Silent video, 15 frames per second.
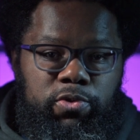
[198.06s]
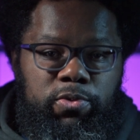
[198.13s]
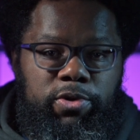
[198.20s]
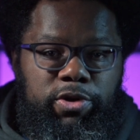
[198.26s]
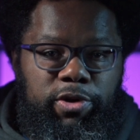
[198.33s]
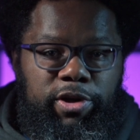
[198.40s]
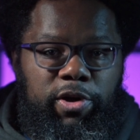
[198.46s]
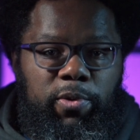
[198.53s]

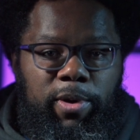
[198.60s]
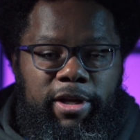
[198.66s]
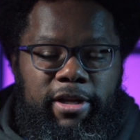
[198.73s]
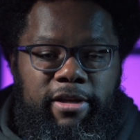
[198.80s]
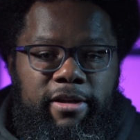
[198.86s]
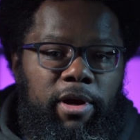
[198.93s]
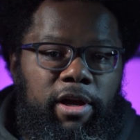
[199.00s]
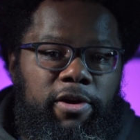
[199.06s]
during a
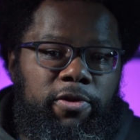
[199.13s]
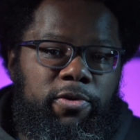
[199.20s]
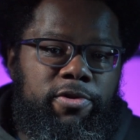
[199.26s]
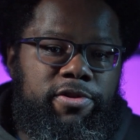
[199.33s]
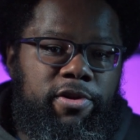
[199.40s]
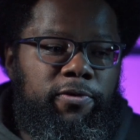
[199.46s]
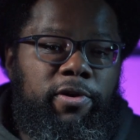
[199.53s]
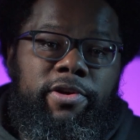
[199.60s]
wedding, while
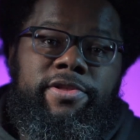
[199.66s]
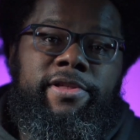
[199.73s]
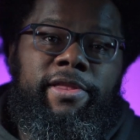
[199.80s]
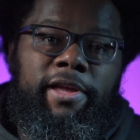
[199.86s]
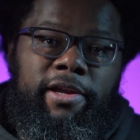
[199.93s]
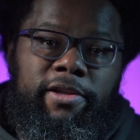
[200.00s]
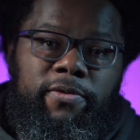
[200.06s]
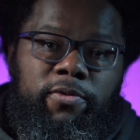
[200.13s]
others are very
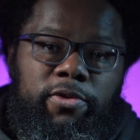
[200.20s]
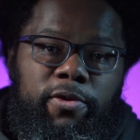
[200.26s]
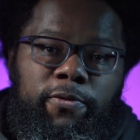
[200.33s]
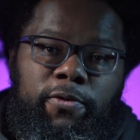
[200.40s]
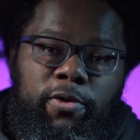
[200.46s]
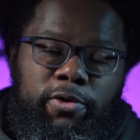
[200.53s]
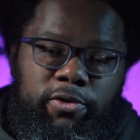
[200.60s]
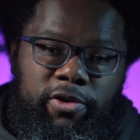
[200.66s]
selective with the
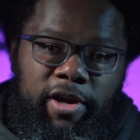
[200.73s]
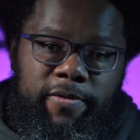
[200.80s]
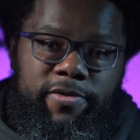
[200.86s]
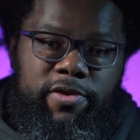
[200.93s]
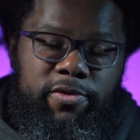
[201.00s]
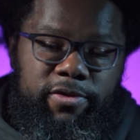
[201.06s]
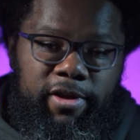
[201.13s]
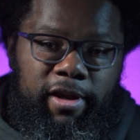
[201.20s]

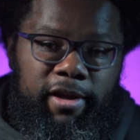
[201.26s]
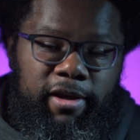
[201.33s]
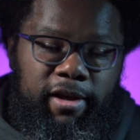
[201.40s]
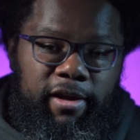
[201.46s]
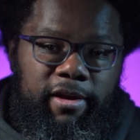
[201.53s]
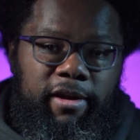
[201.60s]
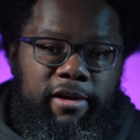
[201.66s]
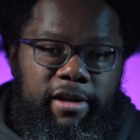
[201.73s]
photographs they're
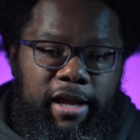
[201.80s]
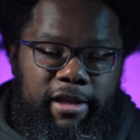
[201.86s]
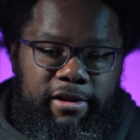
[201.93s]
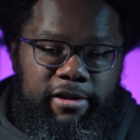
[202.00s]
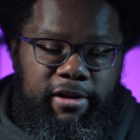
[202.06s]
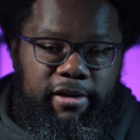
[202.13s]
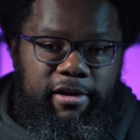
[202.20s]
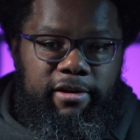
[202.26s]
taking and
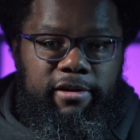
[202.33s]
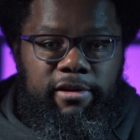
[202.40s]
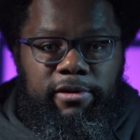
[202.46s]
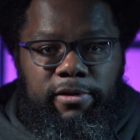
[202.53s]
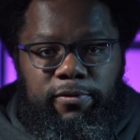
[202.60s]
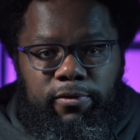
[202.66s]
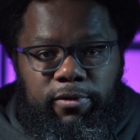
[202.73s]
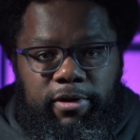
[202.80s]
editing and
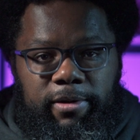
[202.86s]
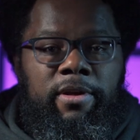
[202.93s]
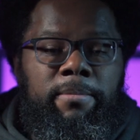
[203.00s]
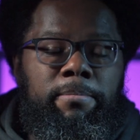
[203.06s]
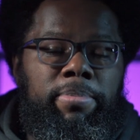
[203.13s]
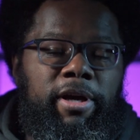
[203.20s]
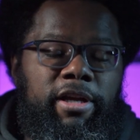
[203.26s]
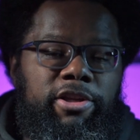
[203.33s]
delivering.
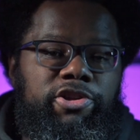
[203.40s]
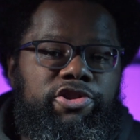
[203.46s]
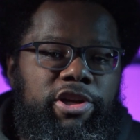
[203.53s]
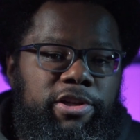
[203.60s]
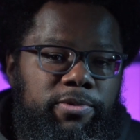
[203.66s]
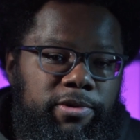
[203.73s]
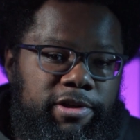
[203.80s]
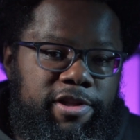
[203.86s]
But
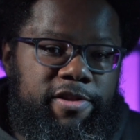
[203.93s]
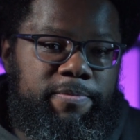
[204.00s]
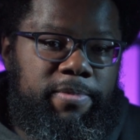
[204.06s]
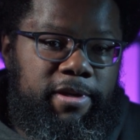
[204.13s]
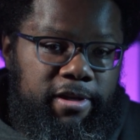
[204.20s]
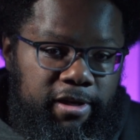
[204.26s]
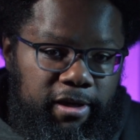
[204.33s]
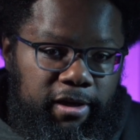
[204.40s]
generally
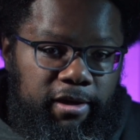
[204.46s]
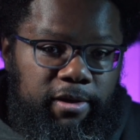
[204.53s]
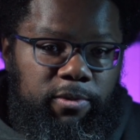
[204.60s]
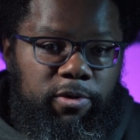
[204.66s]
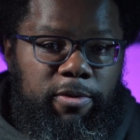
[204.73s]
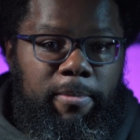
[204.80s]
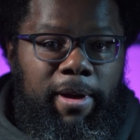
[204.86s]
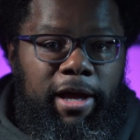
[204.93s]
speaking,
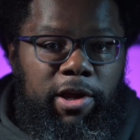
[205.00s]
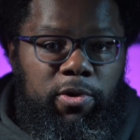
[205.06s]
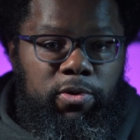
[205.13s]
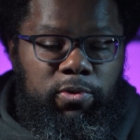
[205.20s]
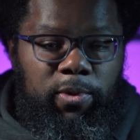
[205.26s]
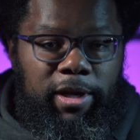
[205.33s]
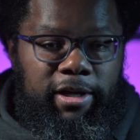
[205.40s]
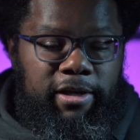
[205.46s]
with my
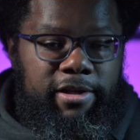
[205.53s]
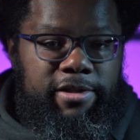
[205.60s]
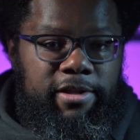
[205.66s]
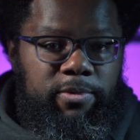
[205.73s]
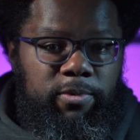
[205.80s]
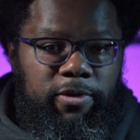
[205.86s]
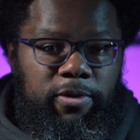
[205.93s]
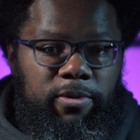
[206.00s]
own weddings
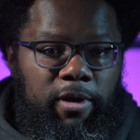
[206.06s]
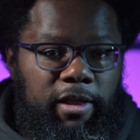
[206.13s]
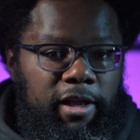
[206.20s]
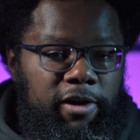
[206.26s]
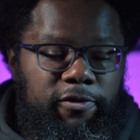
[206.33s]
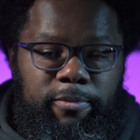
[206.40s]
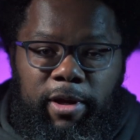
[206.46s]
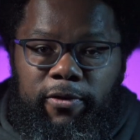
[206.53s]
and with a
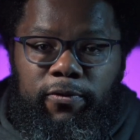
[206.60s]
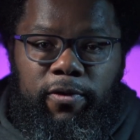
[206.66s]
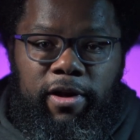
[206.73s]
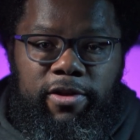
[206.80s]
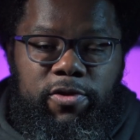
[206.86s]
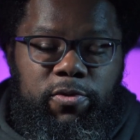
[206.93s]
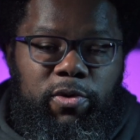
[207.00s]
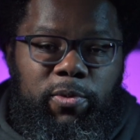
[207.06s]
lot of my
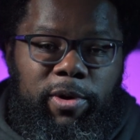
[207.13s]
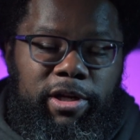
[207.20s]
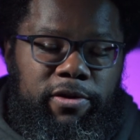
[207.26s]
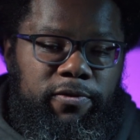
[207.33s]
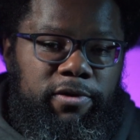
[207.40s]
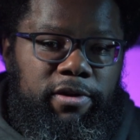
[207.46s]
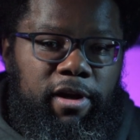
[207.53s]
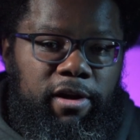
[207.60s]
friends who are wedding
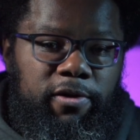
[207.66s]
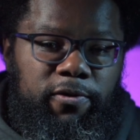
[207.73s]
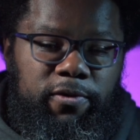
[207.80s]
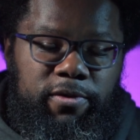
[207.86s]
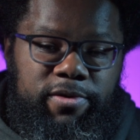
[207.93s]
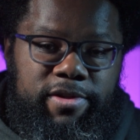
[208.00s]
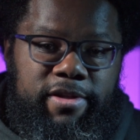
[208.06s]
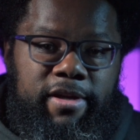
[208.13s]
photographers,